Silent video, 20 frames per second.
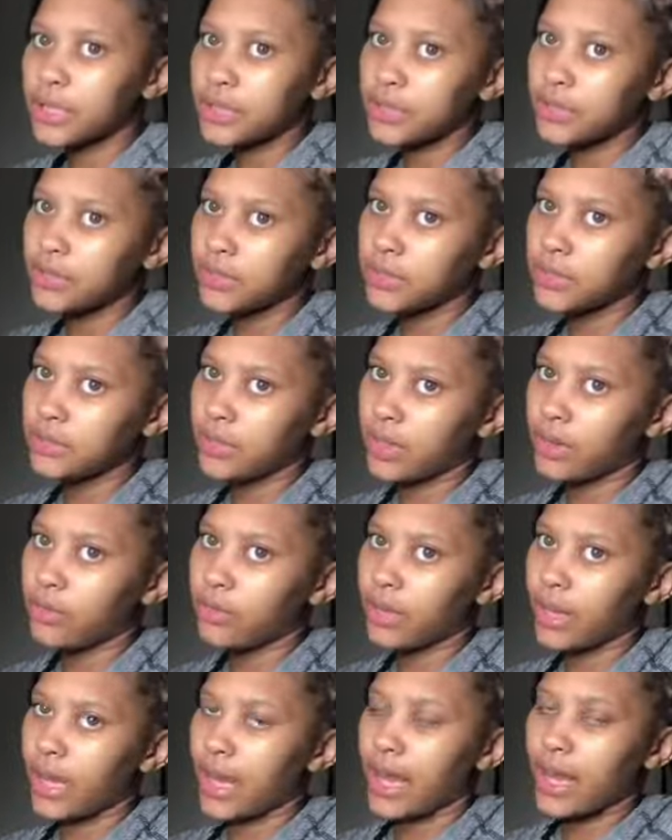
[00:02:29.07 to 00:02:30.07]
first of all,
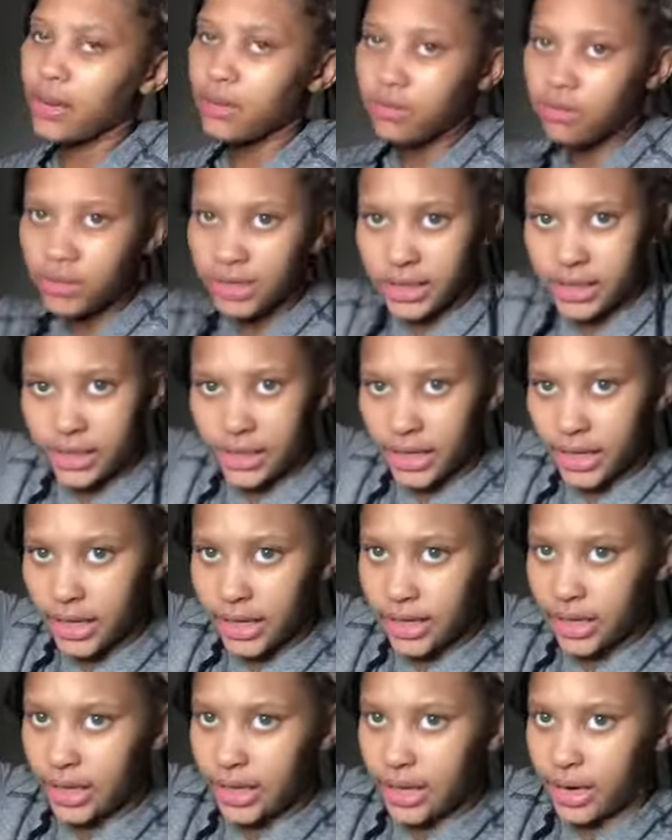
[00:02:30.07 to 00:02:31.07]
I don't really get a
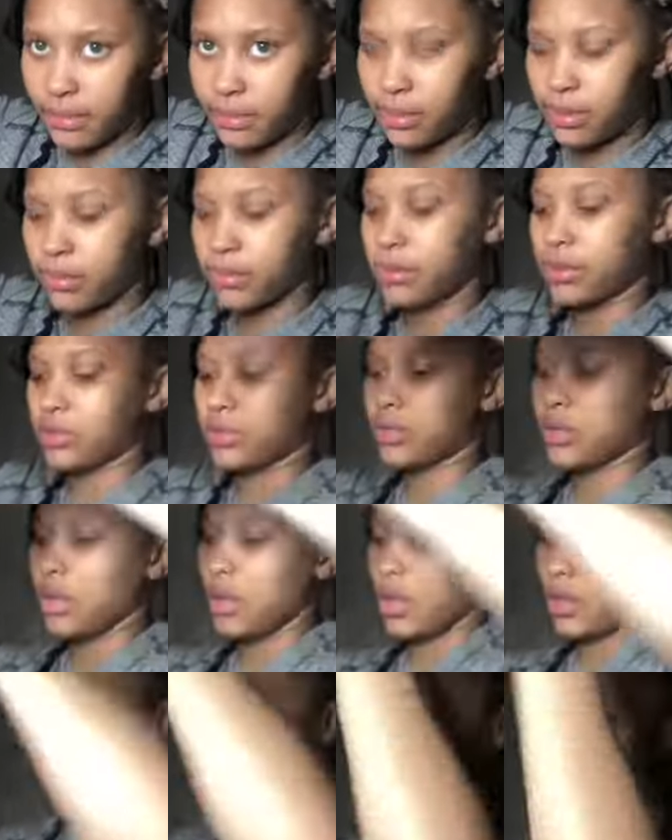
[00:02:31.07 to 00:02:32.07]
lot of promos.
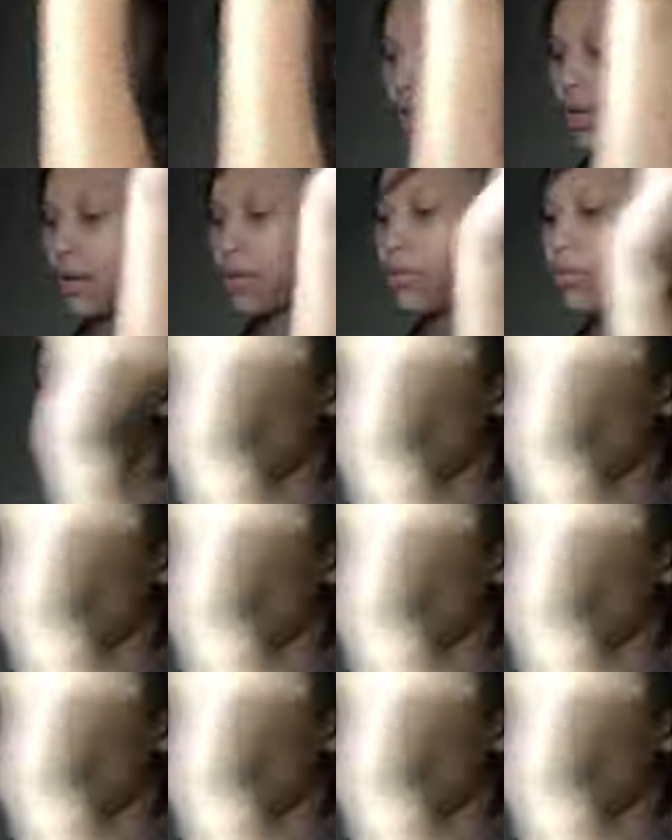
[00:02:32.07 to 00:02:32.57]
Like, I don't really